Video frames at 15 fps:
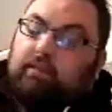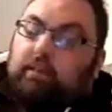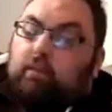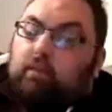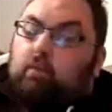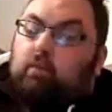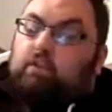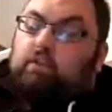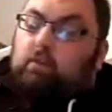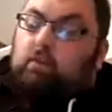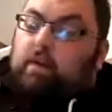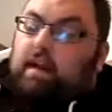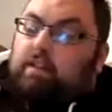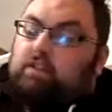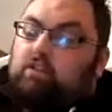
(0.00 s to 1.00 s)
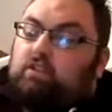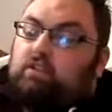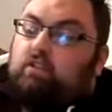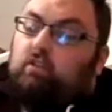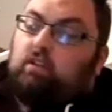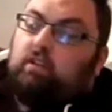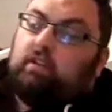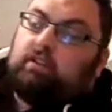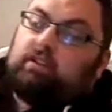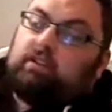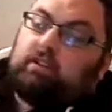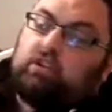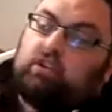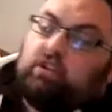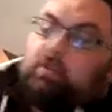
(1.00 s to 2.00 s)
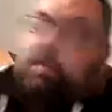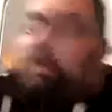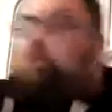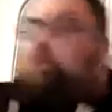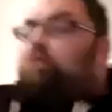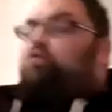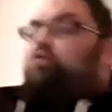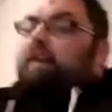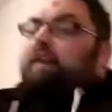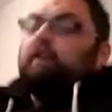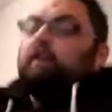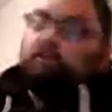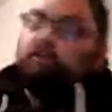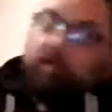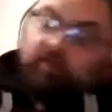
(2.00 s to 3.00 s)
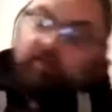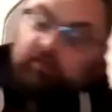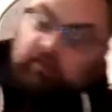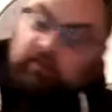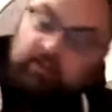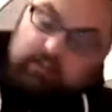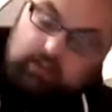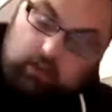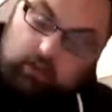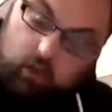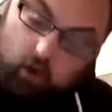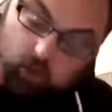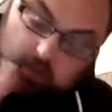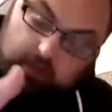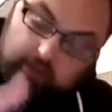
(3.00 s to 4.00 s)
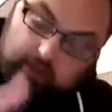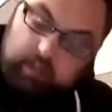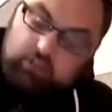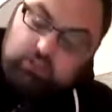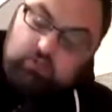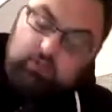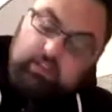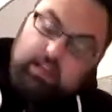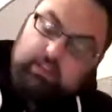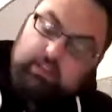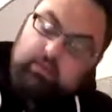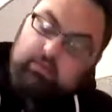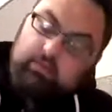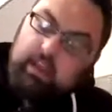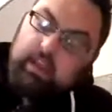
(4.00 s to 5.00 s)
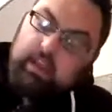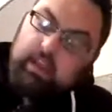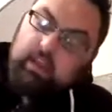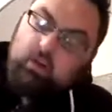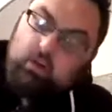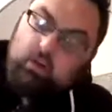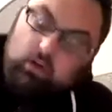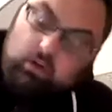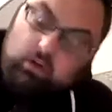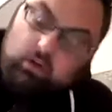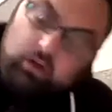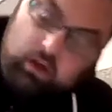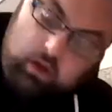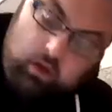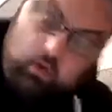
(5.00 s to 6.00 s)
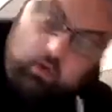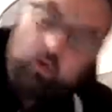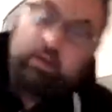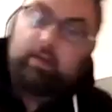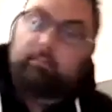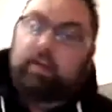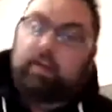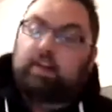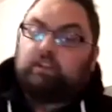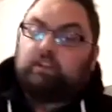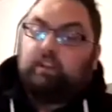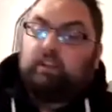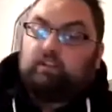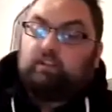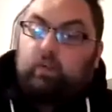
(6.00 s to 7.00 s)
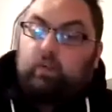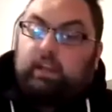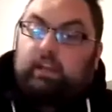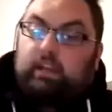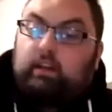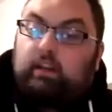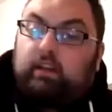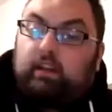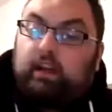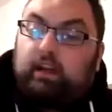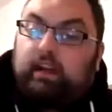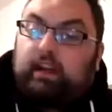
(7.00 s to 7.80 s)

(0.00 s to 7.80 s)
you want to add to the discussion about the Dragons, whether it's on the nature of their defeat or their match this week against the